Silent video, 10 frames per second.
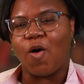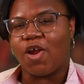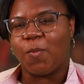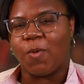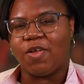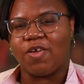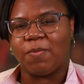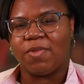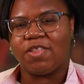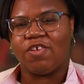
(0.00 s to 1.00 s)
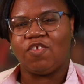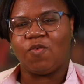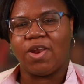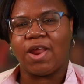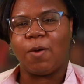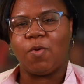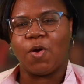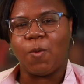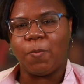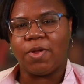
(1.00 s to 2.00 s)
All are welcome to join our
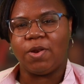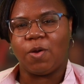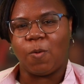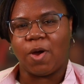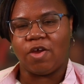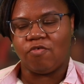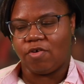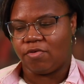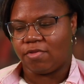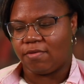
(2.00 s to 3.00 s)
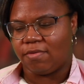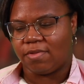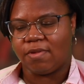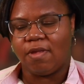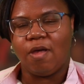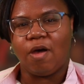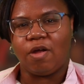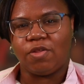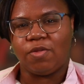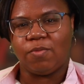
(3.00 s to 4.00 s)
open choir rehearsals
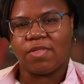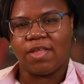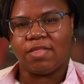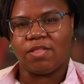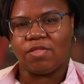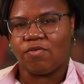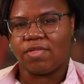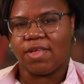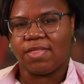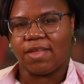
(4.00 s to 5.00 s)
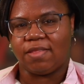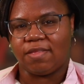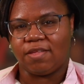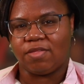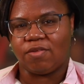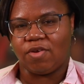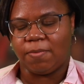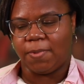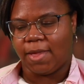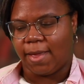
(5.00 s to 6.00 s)
on Tuesdays and Thursdays at
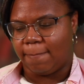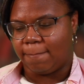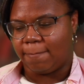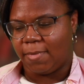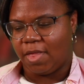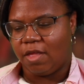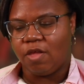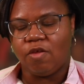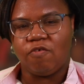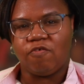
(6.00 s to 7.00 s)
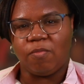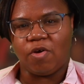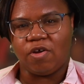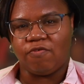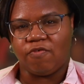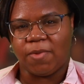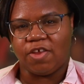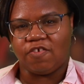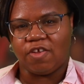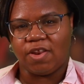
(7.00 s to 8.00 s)
6:30 p.m. For more
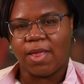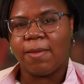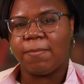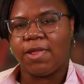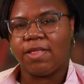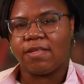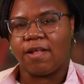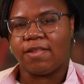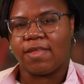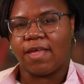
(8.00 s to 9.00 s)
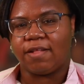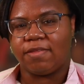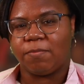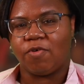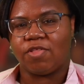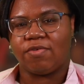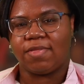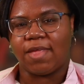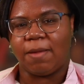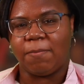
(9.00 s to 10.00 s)
information, please contact Brother
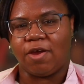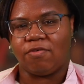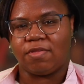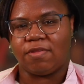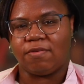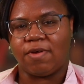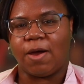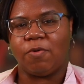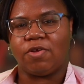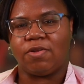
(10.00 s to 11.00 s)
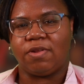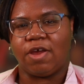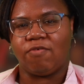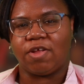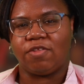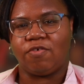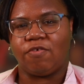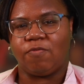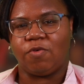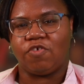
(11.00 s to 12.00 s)
Sam Aristotle, our Director
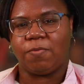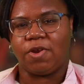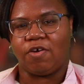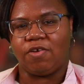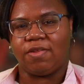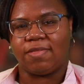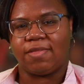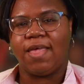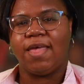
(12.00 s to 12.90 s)
of Worship and Arts,